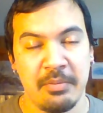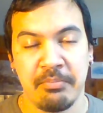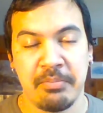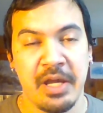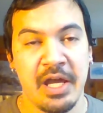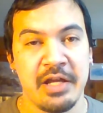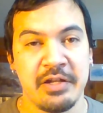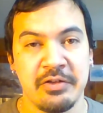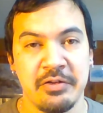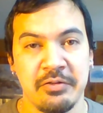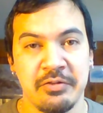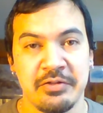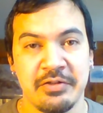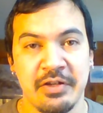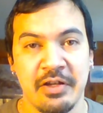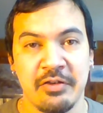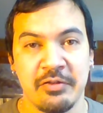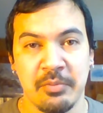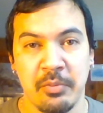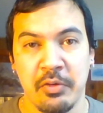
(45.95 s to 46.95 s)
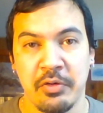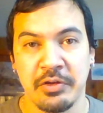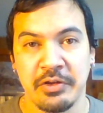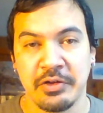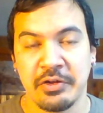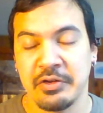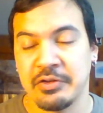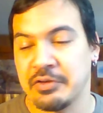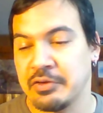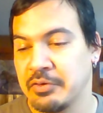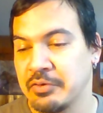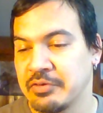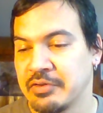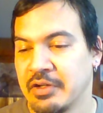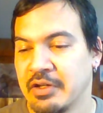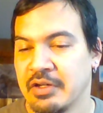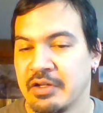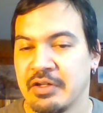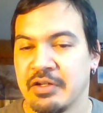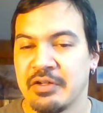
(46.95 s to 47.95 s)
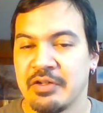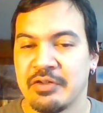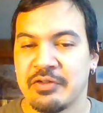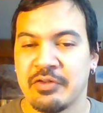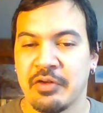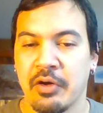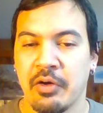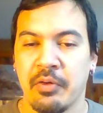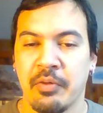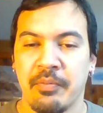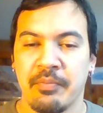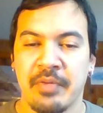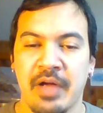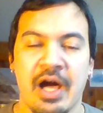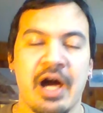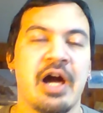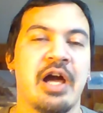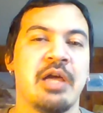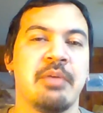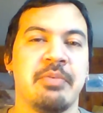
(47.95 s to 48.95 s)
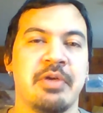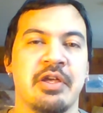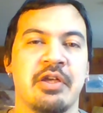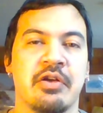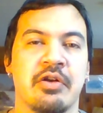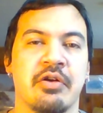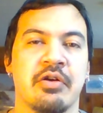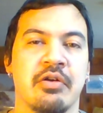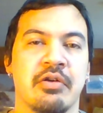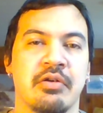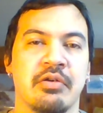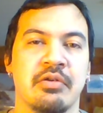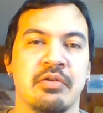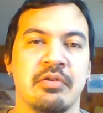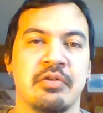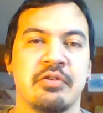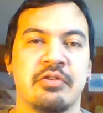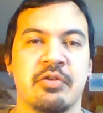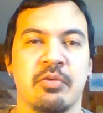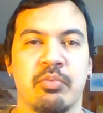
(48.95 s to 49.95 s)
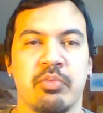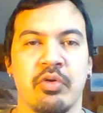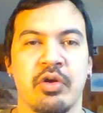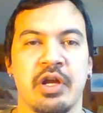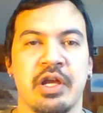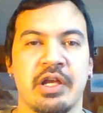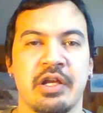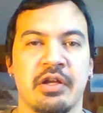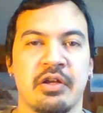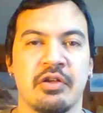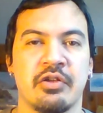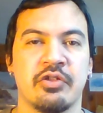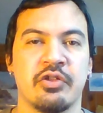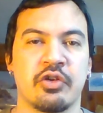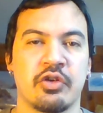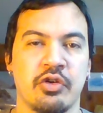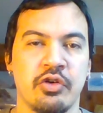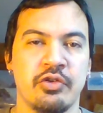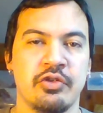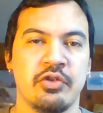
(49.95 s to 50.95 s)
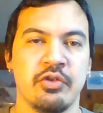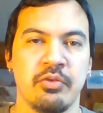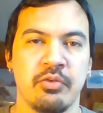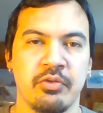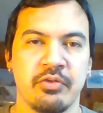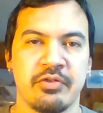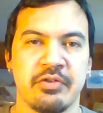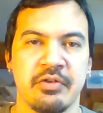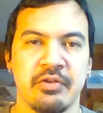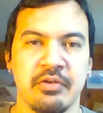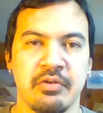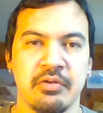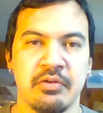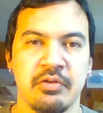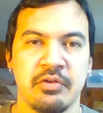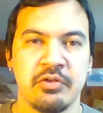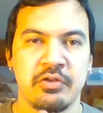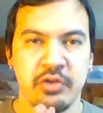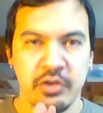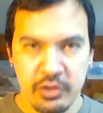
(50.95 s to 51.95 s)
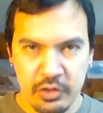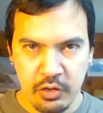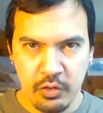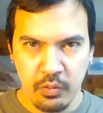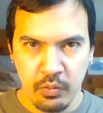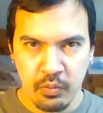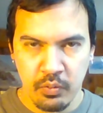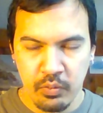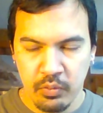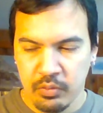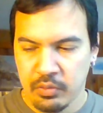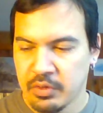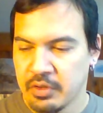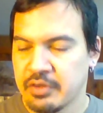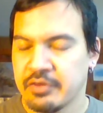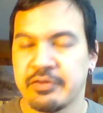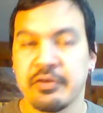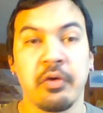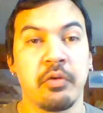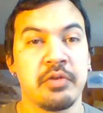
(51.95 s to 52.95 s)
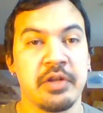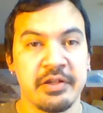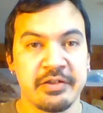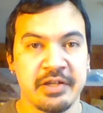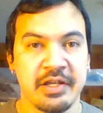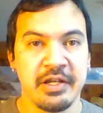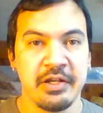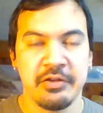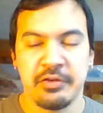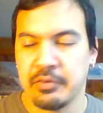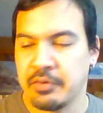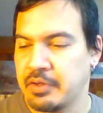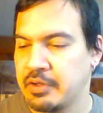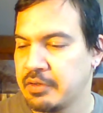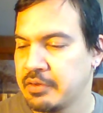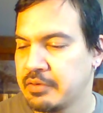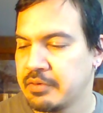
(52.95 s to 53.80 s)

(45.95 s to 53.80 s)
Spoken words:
bad news sells more than good news. So, I'm here to bring the good news to you. So let's get into it.